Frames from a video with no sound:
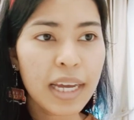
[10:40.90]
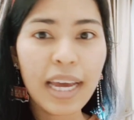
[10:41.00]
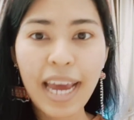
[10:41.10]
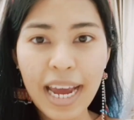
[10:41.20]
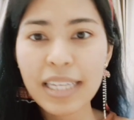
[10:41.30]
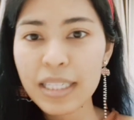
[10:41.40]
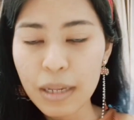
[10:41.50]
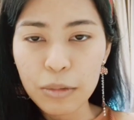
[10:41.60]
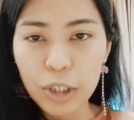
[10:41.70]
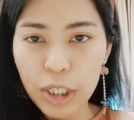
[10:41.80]
has
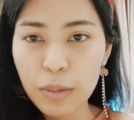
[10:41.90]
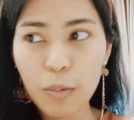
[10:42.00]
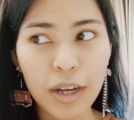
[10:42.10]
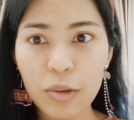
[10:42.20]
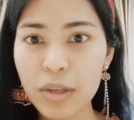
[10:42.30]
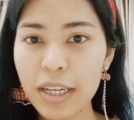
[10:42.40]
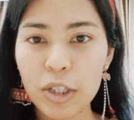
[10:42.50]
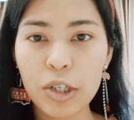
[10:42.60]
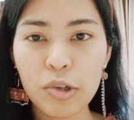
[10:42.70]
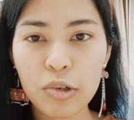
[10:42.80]
some gym, why don't I
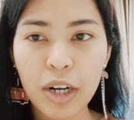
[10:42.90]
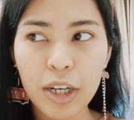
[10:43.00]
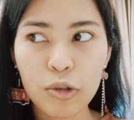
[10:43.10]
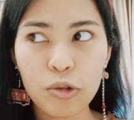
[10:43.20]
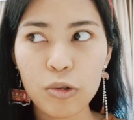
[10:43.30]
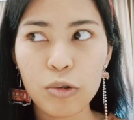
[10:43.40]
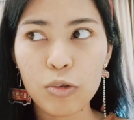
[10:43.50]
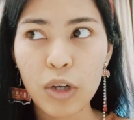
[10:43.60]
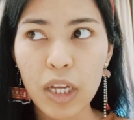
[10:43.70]
just try to